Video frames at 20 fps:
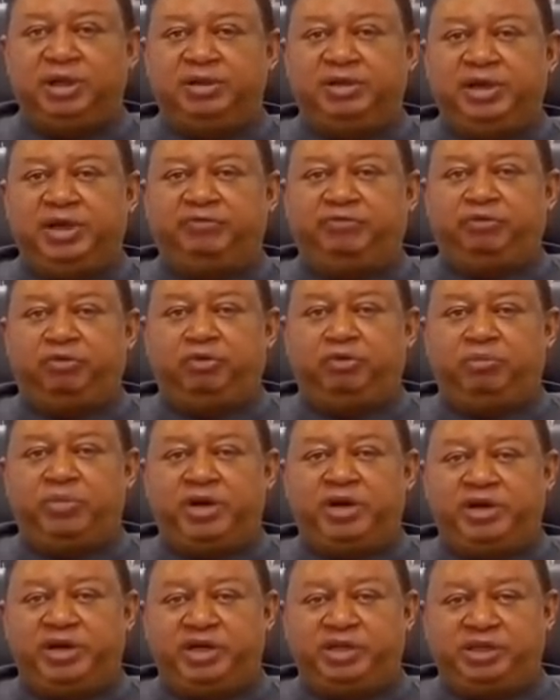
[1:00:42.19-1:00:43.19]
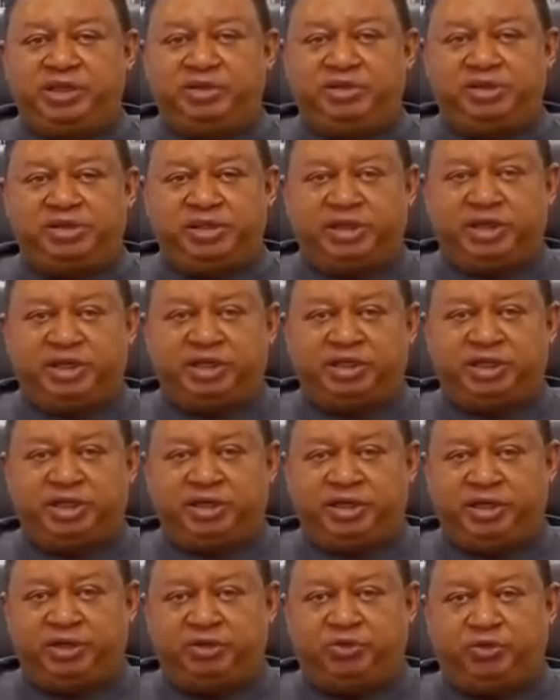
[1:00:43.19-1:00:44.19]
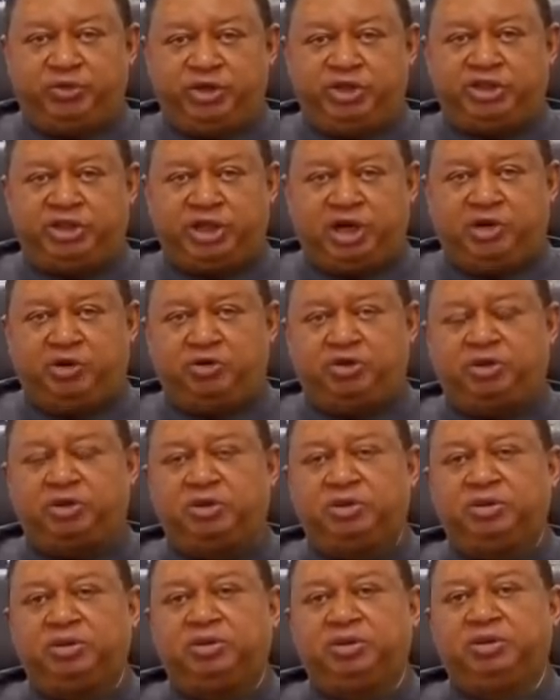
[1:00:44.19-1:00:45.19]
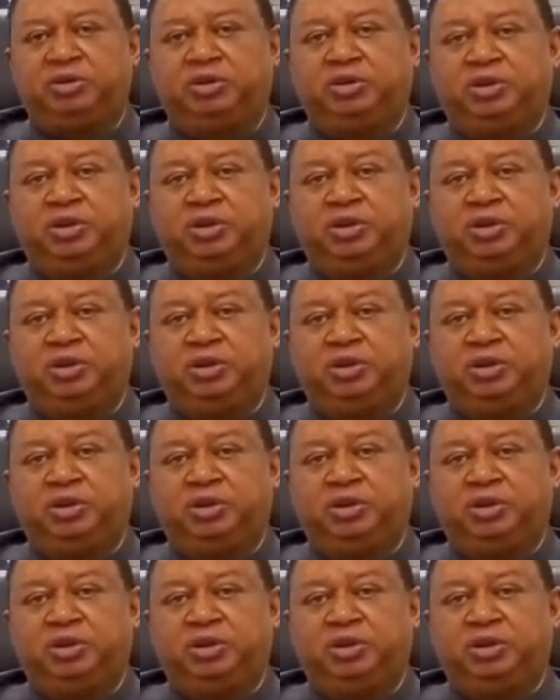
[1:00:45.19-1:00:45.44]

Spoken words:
and therefore mandated the Secretariat to reach out